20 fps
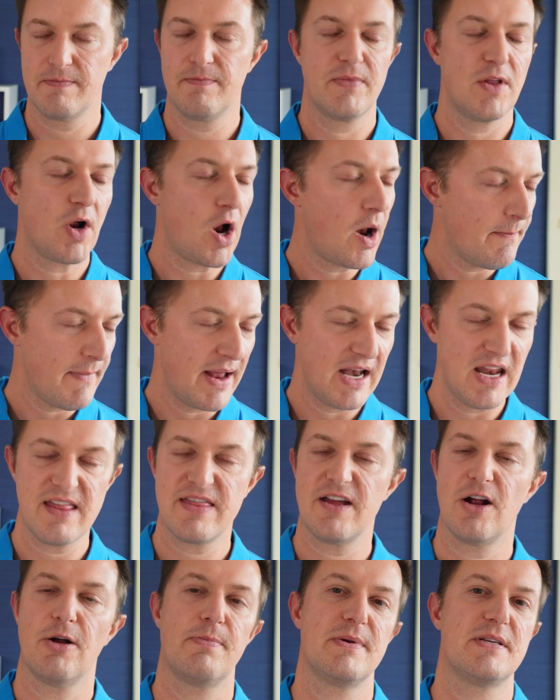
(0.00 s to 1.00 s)
There are many
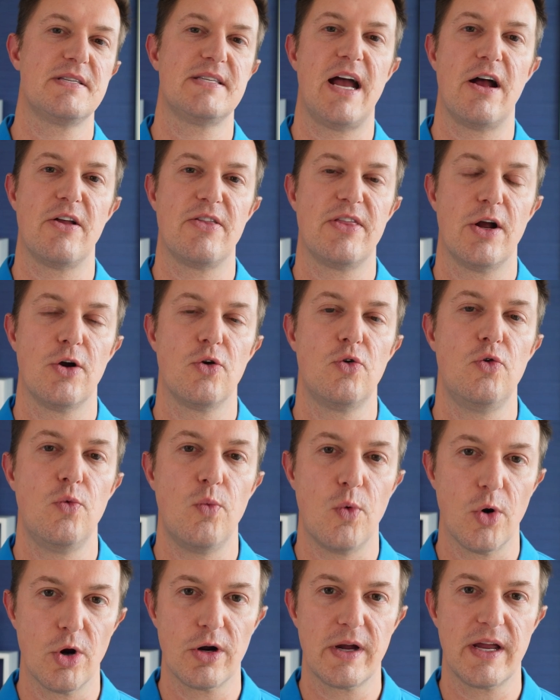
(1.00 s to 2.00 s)
therapists out there who
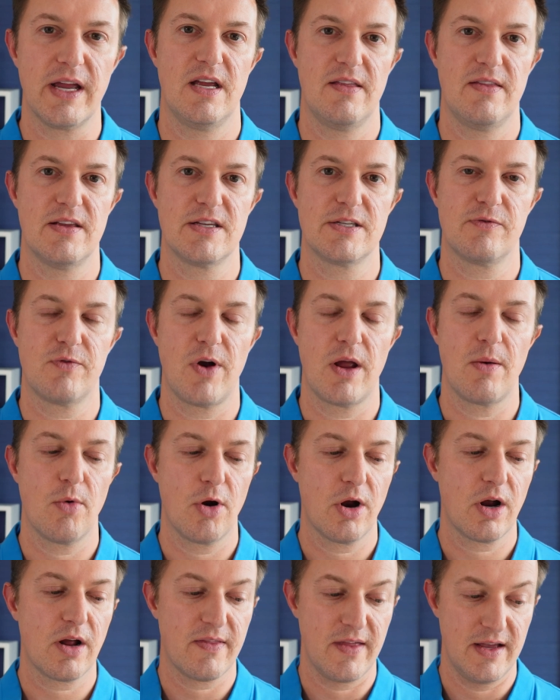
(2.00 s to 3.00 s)
work in this framework.